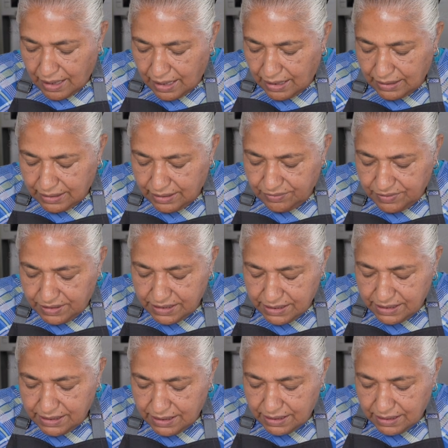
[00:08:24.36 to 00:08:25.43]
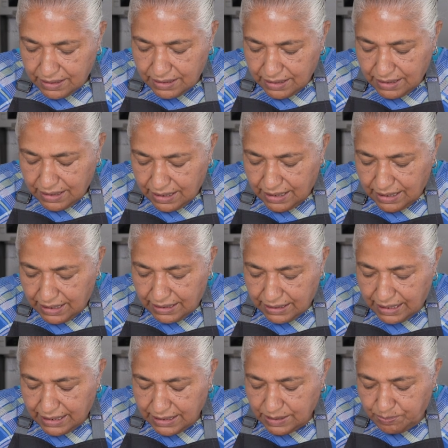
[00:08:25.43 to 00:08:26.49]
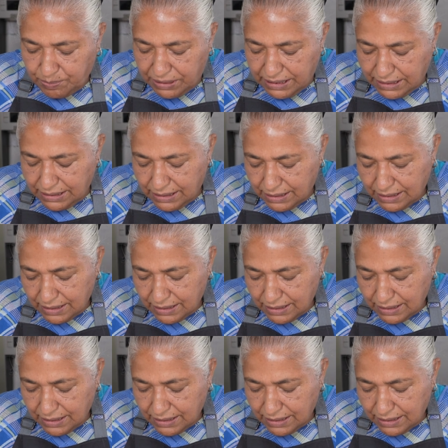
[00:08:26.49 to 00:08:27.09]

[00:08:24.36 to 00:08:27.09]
I'll give this a nice beat.